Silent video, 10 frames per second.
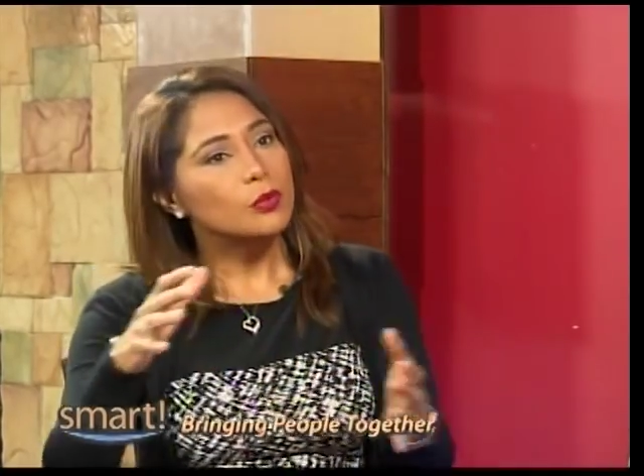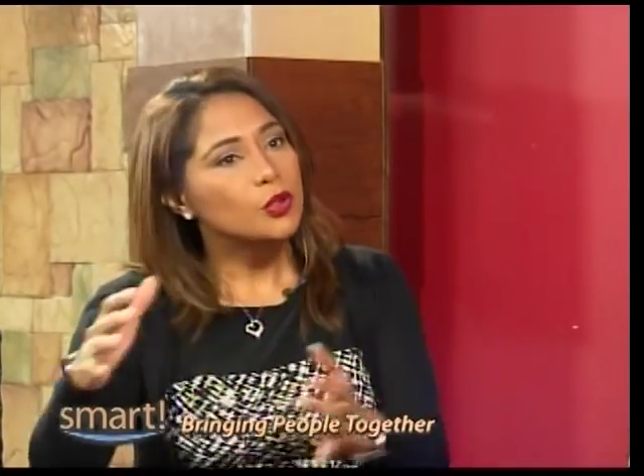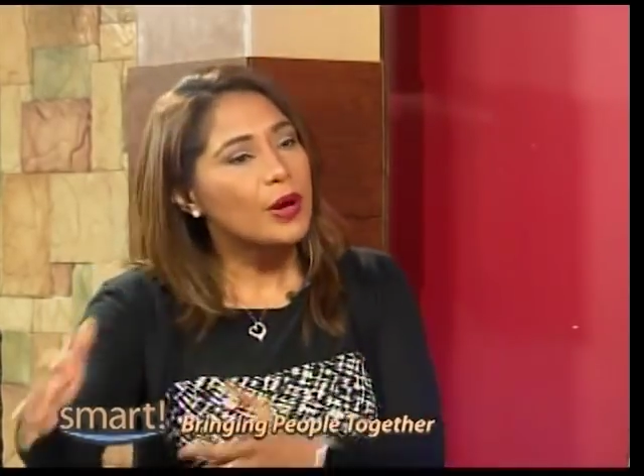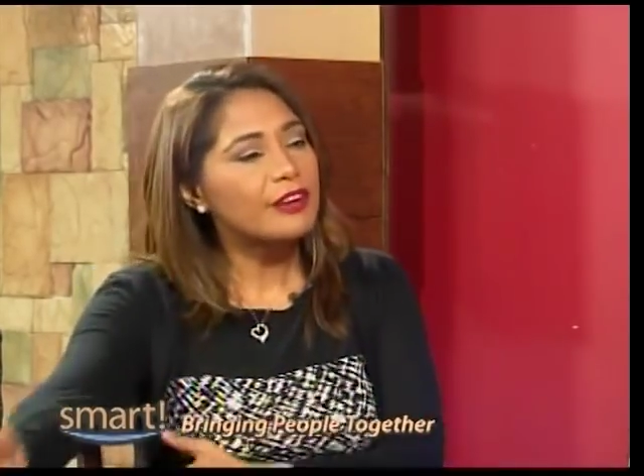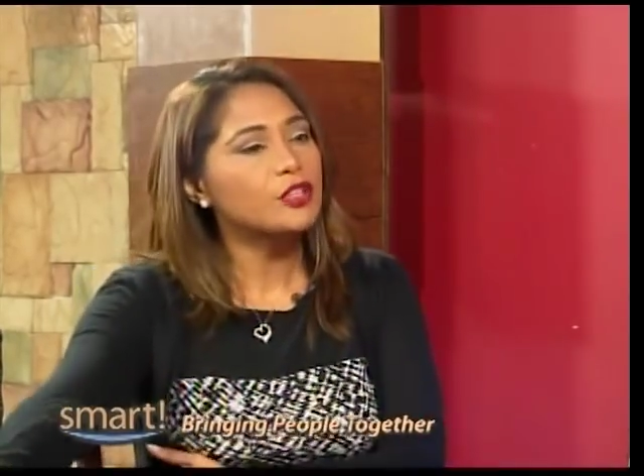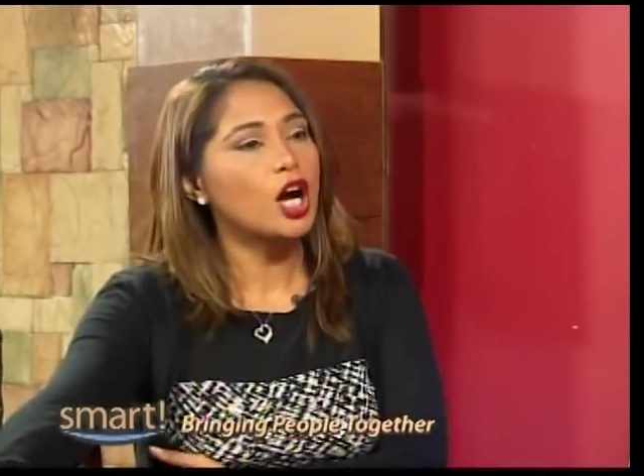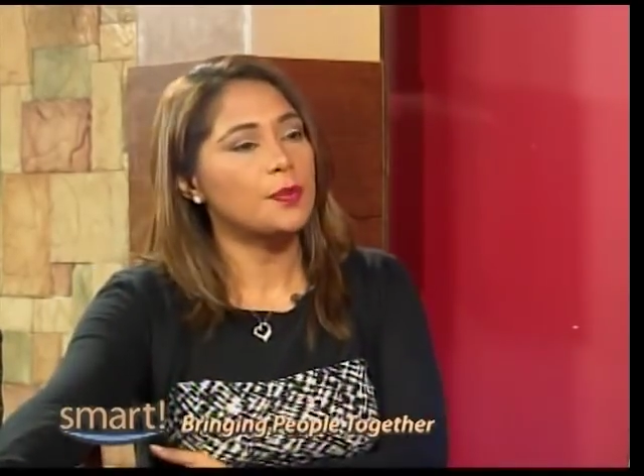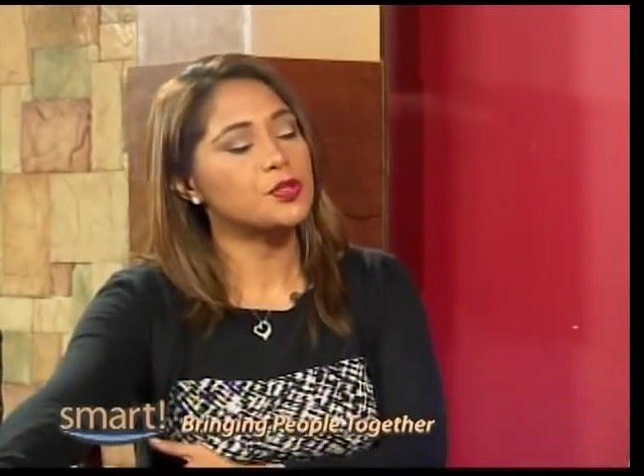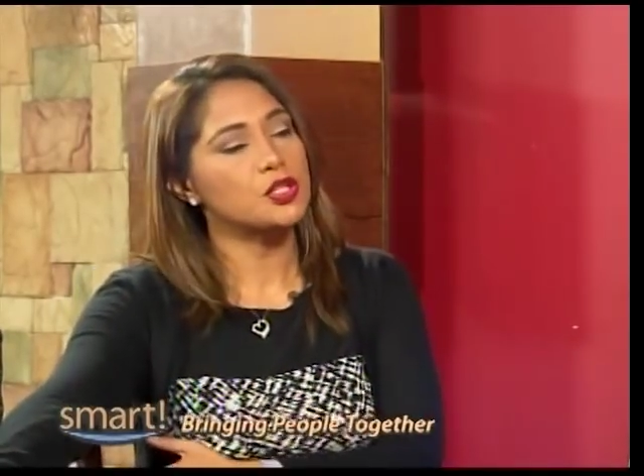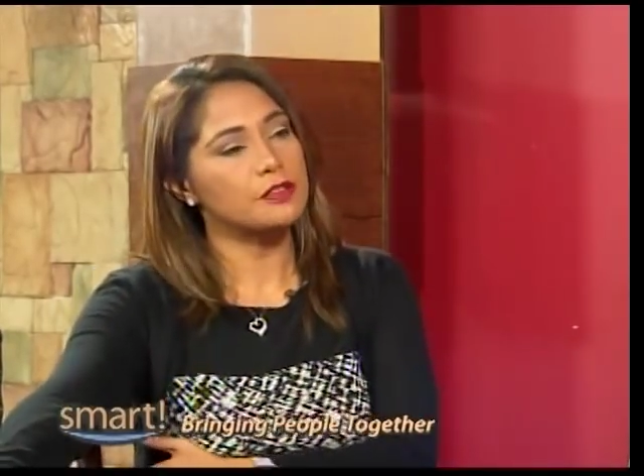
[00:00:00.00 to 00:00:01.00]
you have the
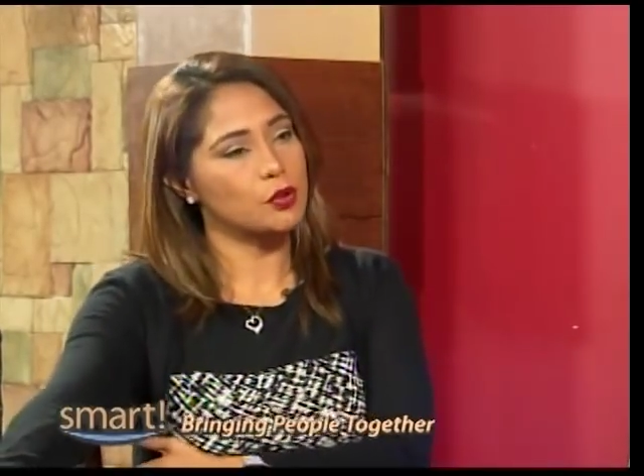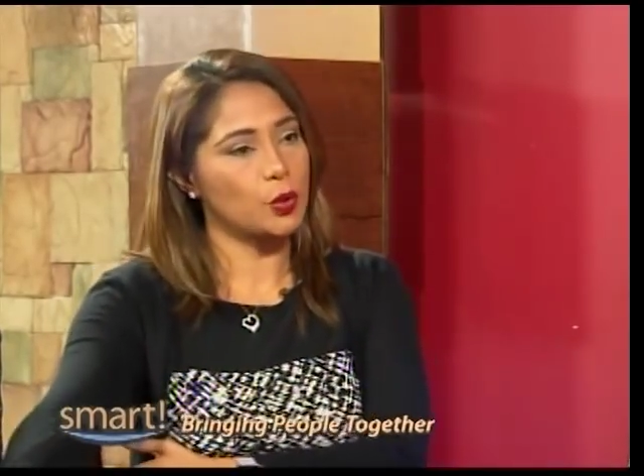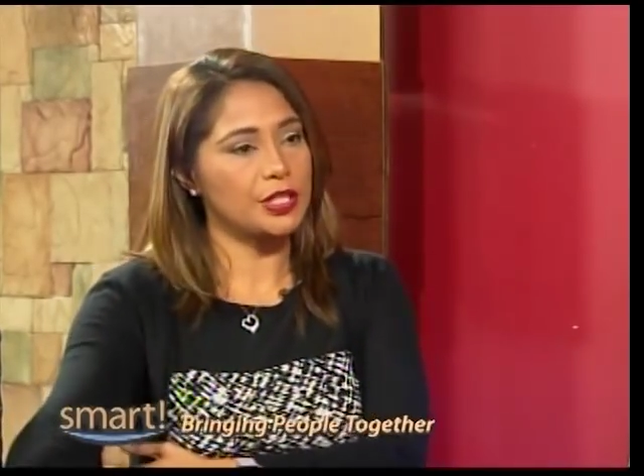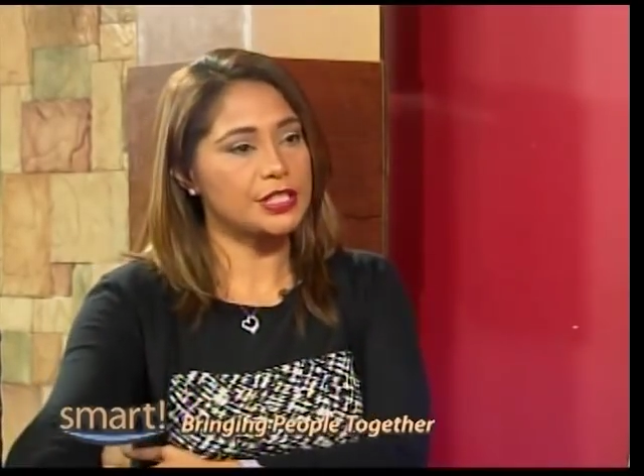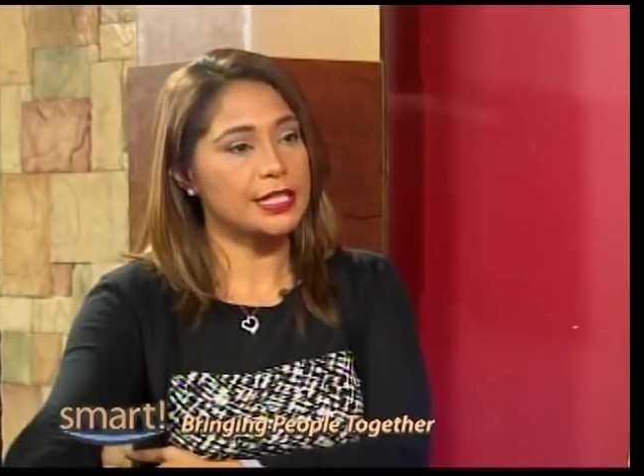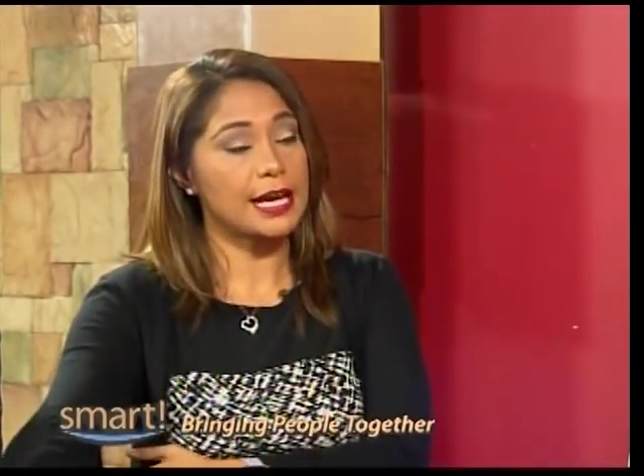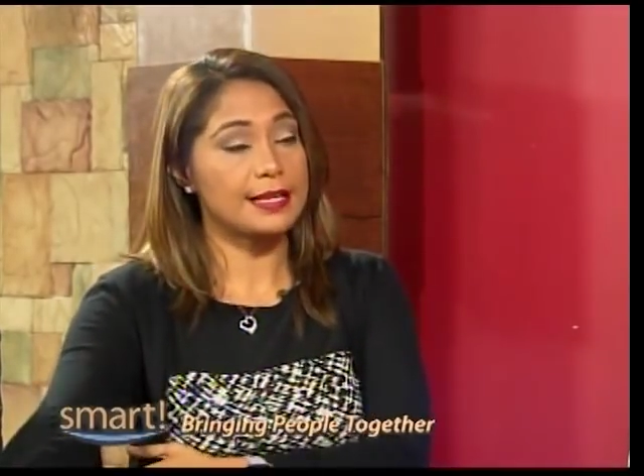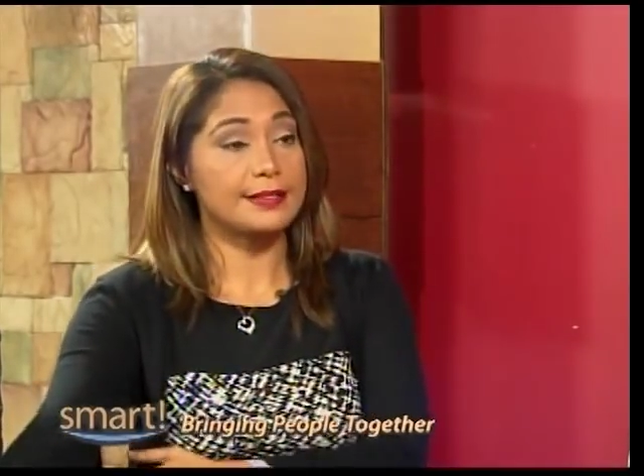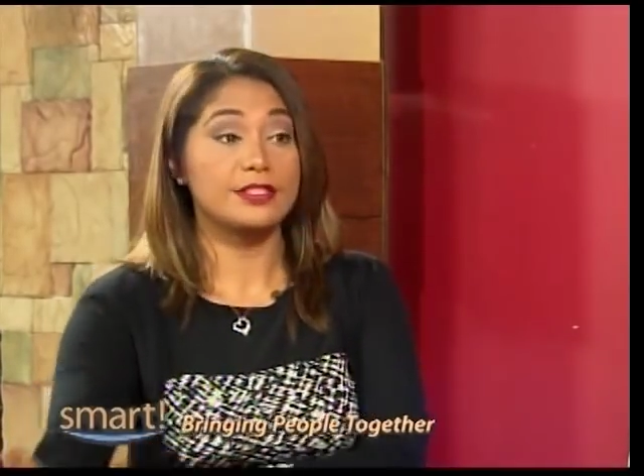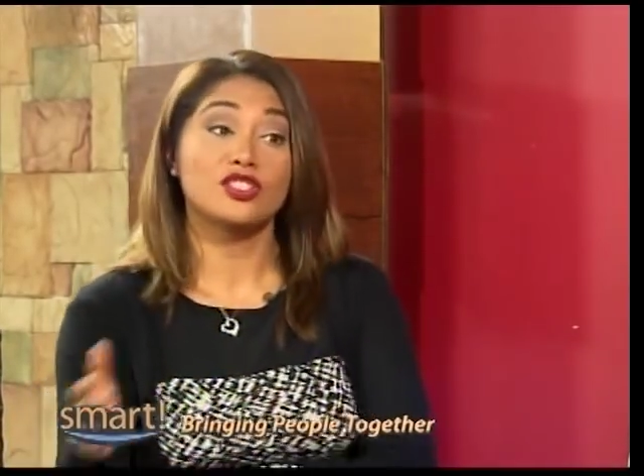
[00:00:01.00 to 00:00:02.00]
option of going to the
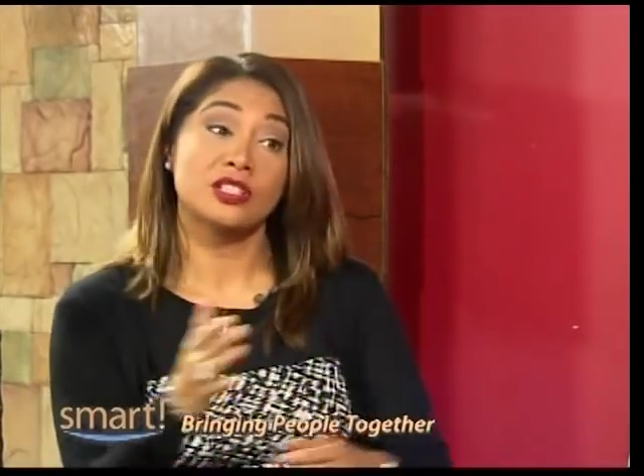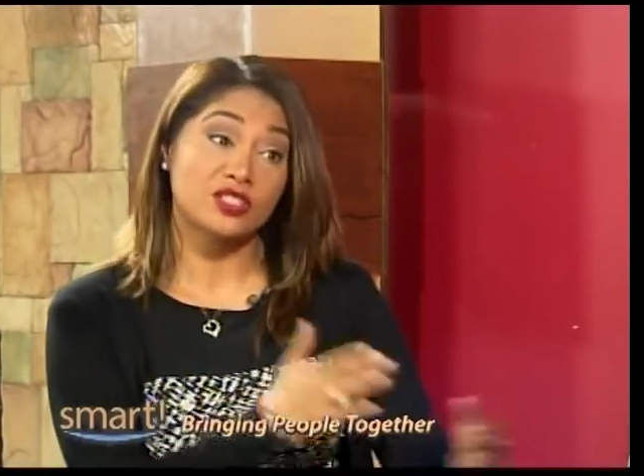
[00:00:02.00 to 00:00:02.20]
ICJ.